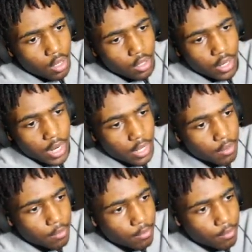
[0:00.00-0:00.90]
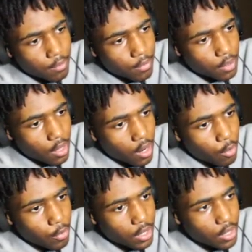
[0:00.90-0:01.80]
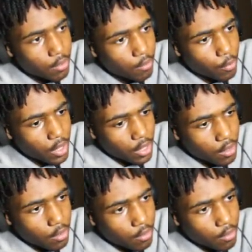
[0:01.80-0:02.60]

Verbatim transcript: You're an idiot. Alright, we're good. We're good.